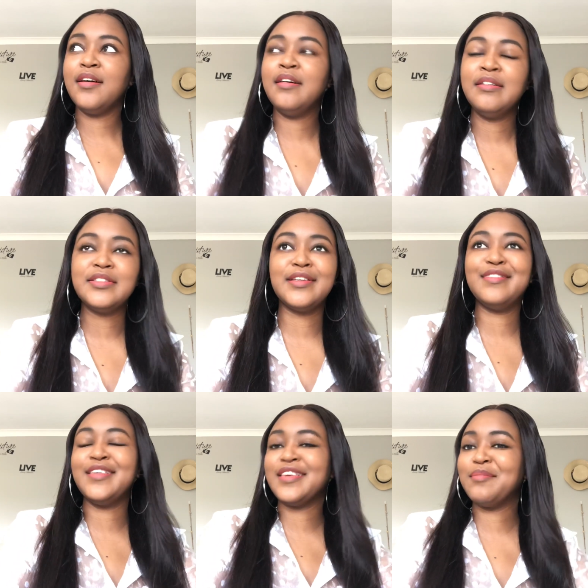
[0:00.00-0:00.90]
start
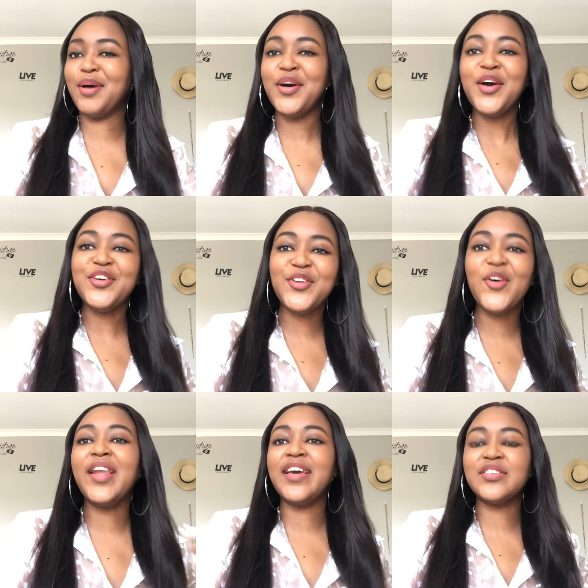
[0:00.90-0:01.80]
thinking about,
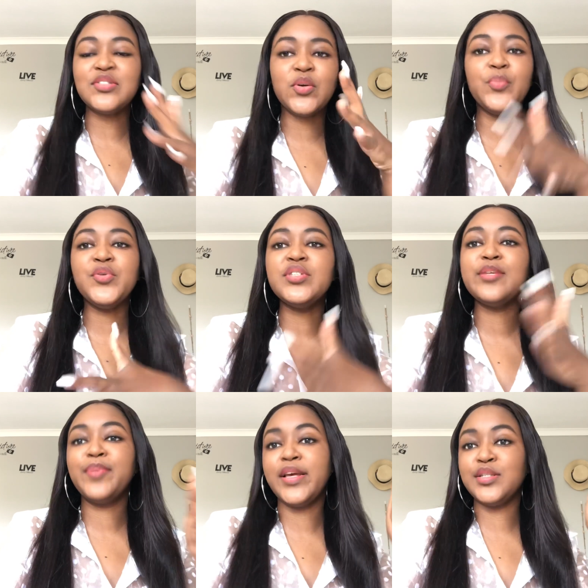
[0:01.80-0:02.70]
so music
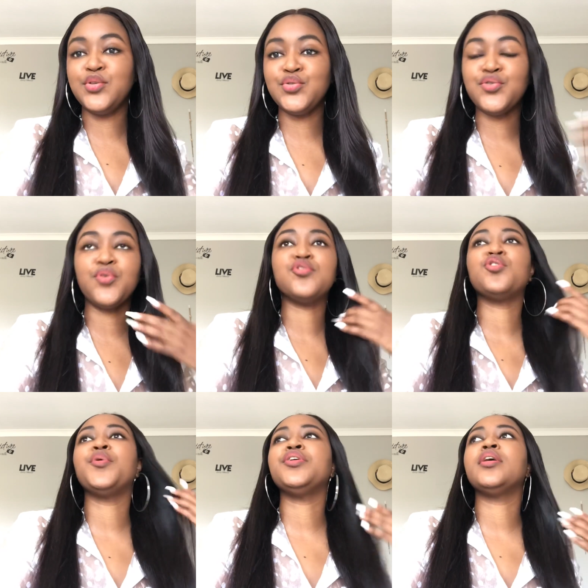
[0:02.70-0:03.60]
plays a huge role. So
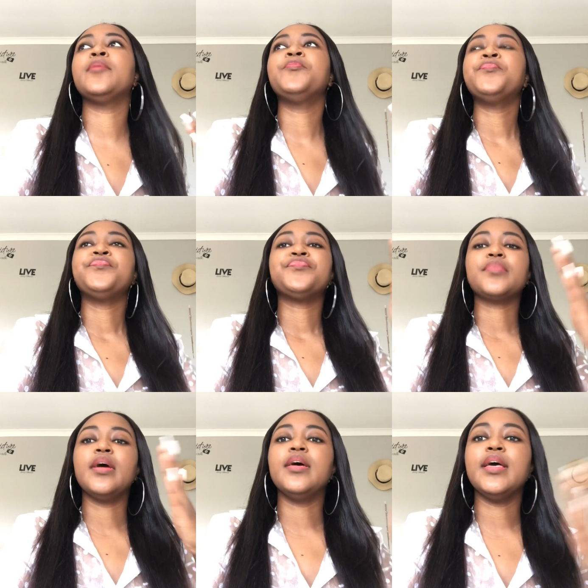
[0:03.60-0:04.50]
when you're
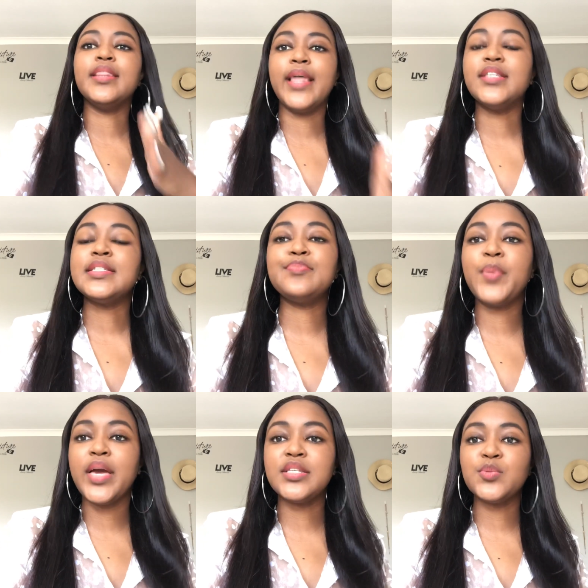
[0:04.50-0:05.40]
in that
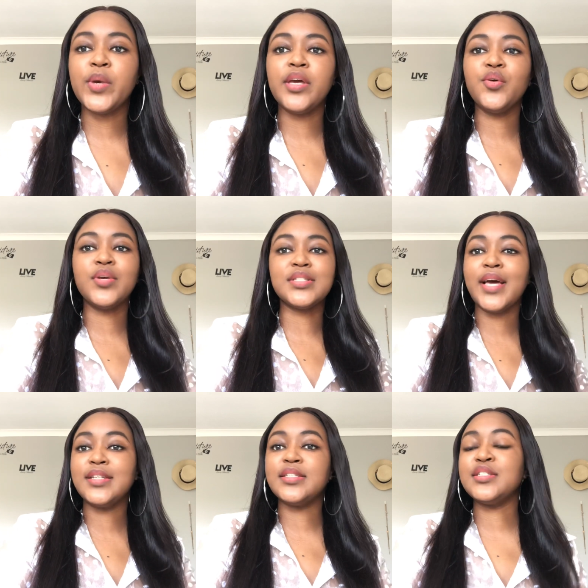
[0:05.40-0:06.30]
space where your
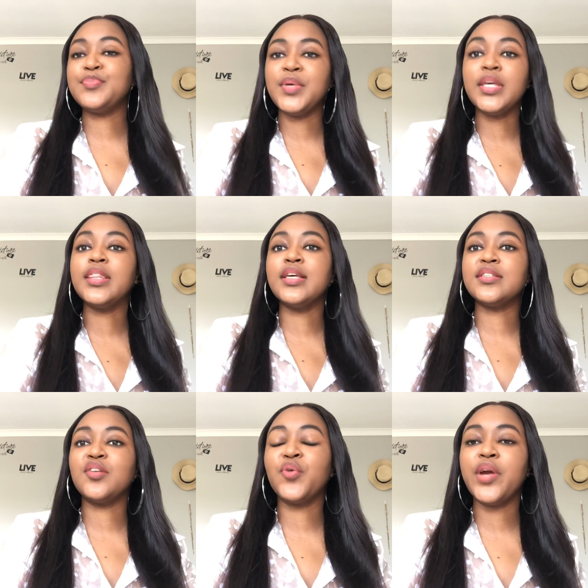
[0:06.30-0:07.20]
anxiety is peak and things
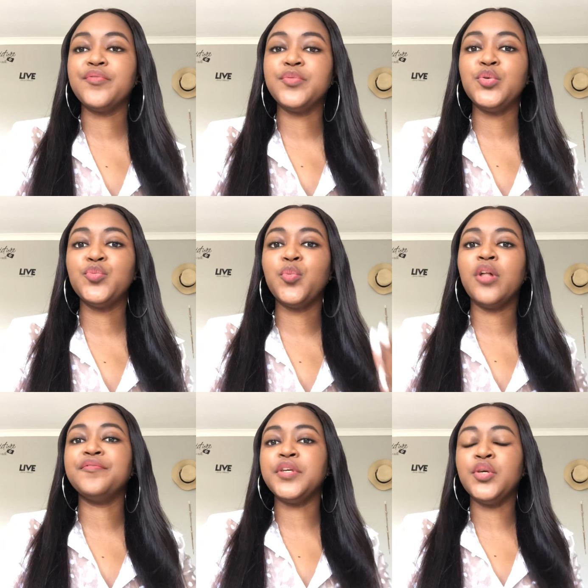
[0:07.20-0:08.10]
aren't going well
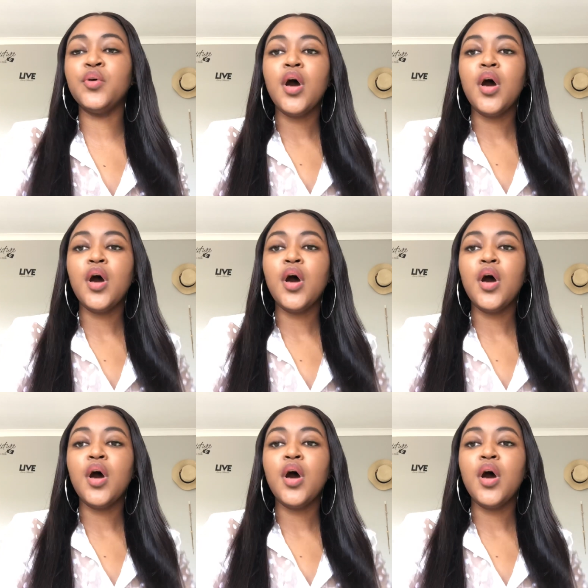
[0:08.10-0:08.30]
for you,